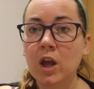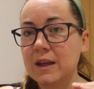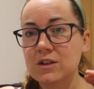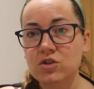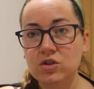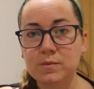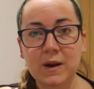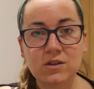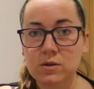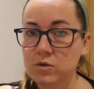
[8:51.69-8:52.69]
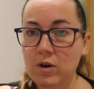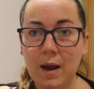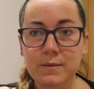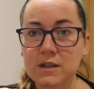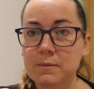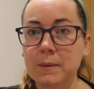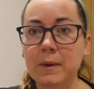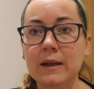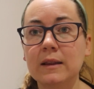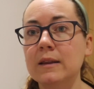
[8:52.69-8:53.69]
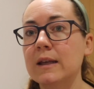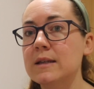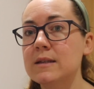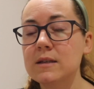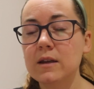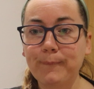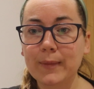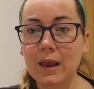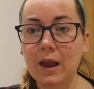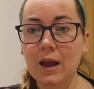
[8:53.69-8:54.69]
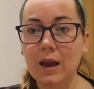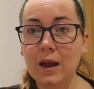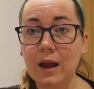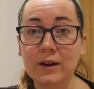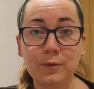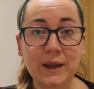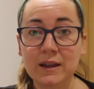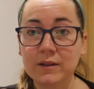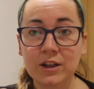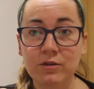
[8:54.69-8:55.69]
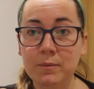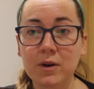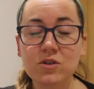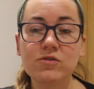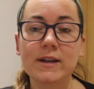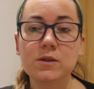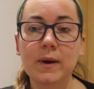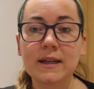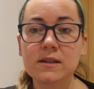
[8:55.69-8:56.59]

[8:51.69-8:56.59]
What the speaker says: It's just by subscribing to my mailing list and it'll be in your inbox straight away.